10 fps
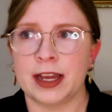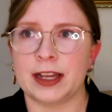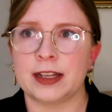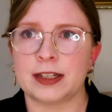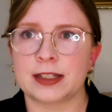
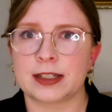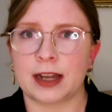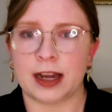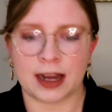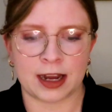
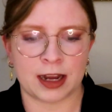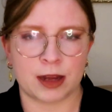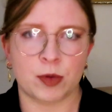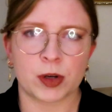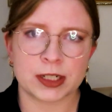is
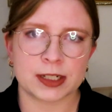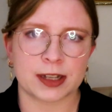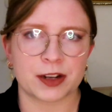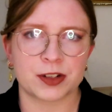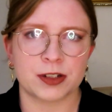more
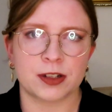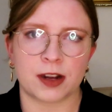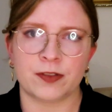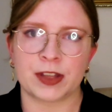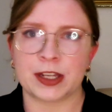discussion
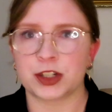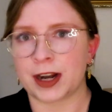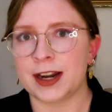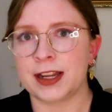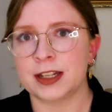of the
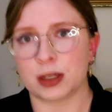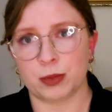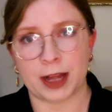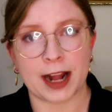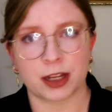Chinese
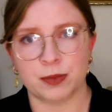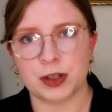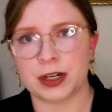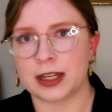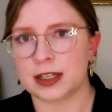and Black
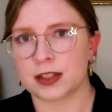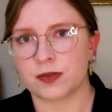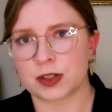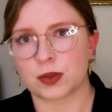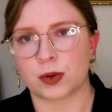communities
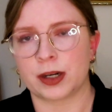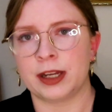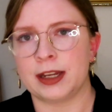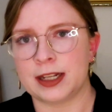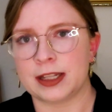in
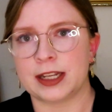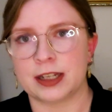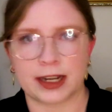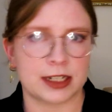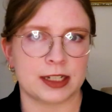Victoria in the
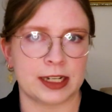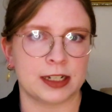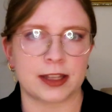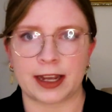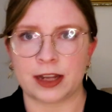
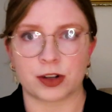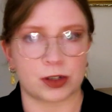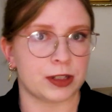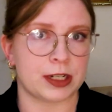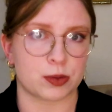19th and
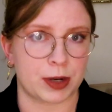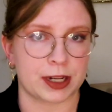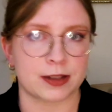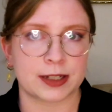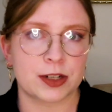early
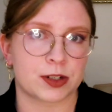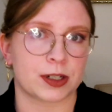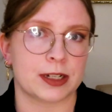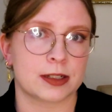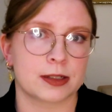20th
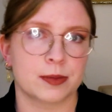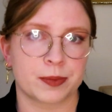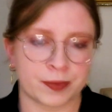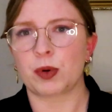centuries.